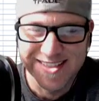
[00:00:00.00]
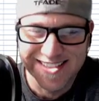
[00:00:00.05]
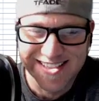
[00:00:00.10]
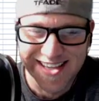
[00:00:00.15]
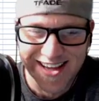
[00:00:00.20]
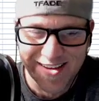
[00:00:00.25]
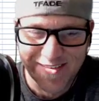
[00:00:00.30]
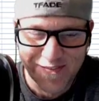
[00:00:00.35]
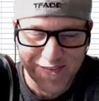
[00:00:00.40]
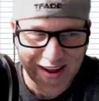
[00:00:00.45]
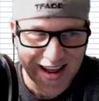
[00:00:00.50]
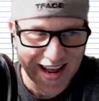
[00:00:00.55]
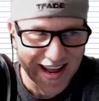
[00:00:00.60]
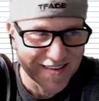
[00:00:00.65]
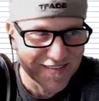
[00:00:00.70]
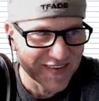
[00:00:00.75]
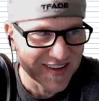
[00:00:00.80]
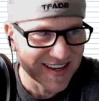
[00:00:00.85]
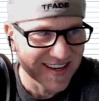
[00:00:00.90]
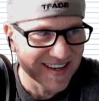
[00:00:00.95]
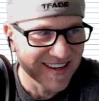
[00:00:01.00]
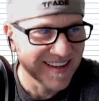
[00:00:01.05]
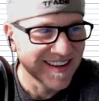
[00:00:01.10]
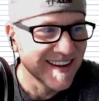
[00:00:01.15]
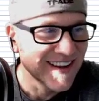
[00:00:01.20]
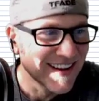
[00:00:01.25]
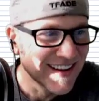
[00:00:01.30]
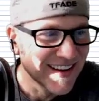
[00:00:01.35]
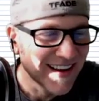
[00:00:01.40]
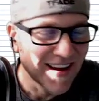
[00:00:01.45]
That's 5 feet,
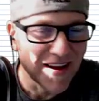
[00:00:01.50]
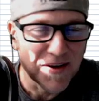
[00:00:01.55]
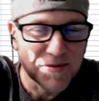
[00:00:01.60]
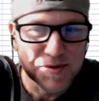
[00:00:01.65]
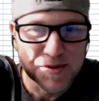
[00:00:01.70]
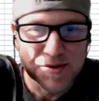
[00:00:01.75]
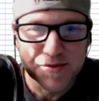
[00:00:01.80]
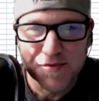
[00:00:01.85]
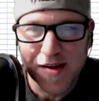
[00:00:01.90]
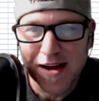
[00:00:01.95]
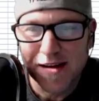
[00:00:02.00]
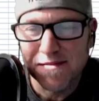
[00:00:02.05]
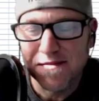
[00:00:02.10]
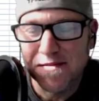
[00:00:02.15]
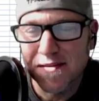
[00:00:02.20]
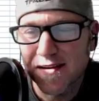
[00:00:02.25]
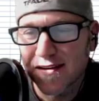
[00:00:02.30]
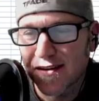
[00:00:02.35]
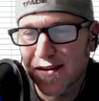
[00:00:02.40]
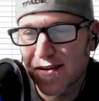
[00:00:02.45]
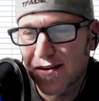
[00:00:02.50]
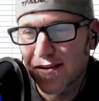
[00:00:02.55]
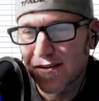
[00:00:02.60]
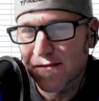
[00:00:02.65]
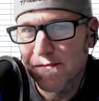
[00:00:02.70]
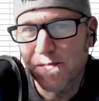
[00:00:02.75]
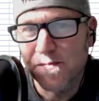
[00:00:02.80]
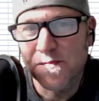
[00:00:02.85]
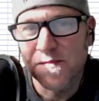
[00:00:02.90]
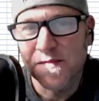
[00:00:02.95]
almost 5 feet
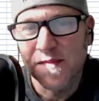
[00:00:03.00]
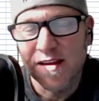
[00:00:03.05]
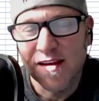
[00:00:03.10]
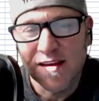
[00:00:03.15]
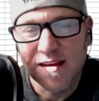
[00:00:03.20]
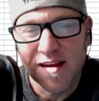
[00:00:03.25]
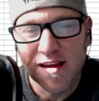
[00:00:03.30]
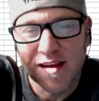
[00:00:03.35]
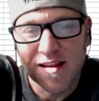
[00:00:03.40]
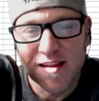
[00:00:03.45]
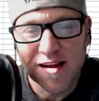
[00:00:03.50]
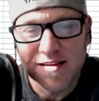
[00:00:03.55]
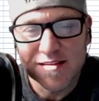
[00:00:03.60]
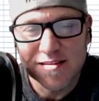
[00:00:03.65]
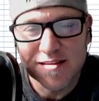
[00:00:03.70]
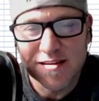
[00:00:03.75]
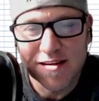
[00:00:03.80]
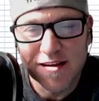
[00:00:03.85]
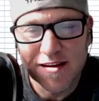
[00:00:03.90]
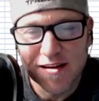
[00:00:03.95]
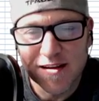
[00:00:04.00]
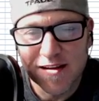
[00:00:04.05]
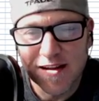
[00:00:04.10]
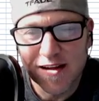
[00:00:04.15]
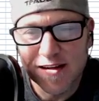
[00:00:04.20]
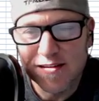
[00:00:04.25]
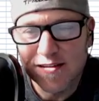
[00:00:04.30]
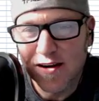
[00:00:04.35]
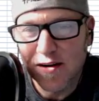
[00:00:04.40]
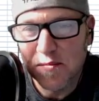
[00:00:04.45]
long. Yeah, that's
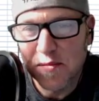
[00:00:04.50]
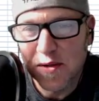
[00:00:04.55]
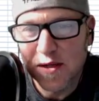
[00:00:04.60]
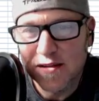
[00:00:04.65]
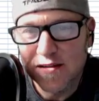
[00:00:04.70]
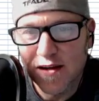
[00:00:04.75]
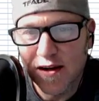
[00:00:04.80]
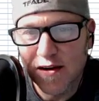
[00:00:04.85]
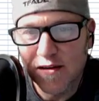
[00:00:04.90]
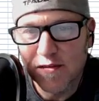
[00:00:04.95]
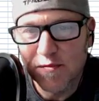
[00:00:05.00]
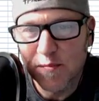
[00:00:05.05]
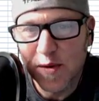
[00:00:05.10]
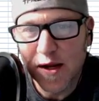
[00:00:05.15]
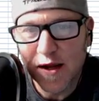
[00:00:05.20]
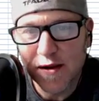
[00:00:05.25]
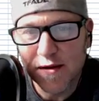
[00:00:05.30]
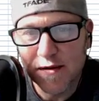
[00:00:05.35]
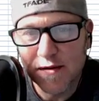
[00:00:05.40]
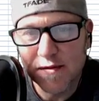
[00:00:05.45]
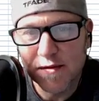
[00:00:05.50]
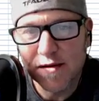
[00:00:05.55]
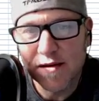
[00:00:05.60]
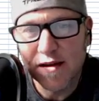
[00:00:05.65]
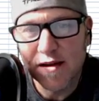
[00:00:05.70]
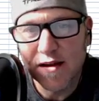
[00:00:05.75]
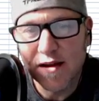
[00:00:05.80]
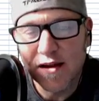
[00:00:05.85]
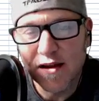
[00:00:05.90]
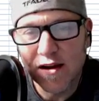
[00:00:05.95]
going to be tough. But
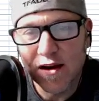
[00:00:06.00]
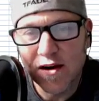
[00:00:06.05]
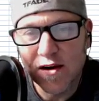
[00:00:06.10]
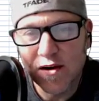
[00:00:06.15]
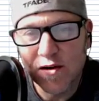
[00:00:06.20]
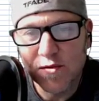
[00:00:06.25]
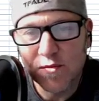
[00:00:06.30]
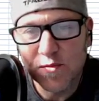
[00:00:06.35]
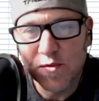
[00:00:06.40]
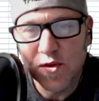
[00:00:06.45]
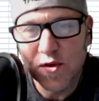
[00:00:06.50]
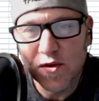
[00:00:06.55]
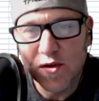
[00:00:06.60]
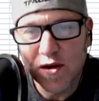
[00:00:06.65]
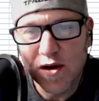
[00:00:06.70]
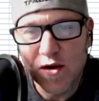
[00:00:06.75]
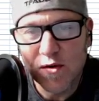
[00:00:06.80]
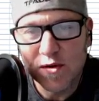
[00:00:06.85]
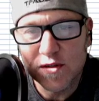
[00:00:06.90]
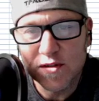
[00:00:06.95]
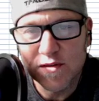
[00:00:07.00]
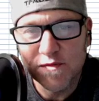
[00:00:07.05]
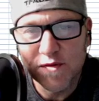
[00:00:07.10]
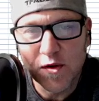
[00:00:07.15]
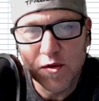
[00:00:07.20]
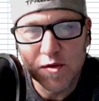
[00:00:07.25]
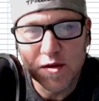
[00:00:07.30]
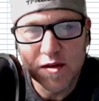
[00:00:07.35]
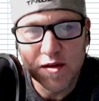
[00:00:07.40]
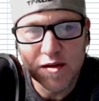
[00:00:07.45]
you know, you can always
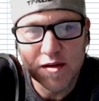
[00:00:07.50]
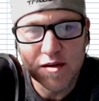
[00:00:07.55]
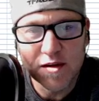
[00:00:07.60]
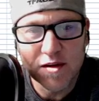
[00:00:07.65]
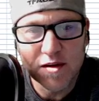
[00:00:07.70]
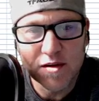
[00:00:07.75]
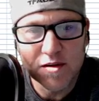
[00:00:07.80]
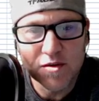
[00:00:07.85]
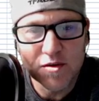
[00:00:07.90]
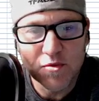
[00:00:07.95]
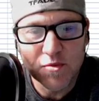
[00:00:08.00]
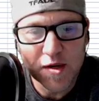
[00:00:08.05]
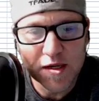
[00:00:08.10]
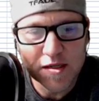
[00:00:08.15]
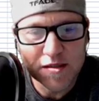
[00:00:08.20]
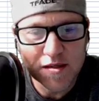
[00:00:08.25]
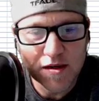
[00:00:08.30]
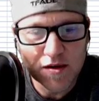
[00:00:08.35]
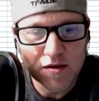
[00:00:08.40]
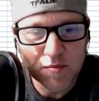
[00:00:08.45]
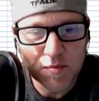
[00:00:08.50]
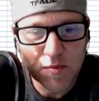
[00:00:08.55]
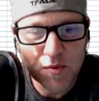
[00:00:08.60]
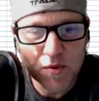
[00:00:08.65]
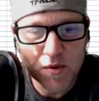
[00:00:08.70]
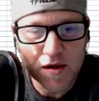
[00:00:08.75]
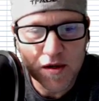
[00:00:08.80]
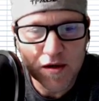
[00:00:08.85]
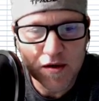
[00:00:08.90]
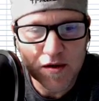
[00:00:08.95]
fold it. You can do a rectangle
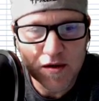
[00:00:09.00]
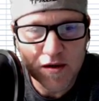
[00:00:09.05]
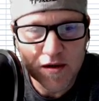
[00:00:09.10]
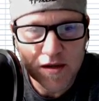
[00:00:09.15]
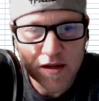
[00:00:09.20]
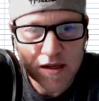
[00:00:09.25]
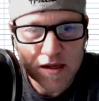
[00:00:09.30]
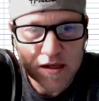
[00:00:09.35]
port here.